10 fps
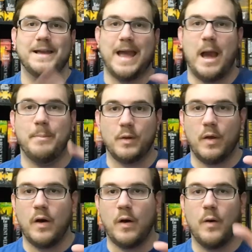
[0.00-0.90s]

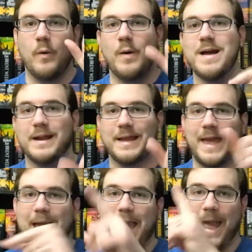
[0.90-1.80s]
Capital
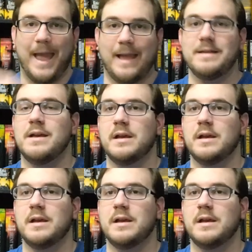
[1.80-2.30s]
O-K,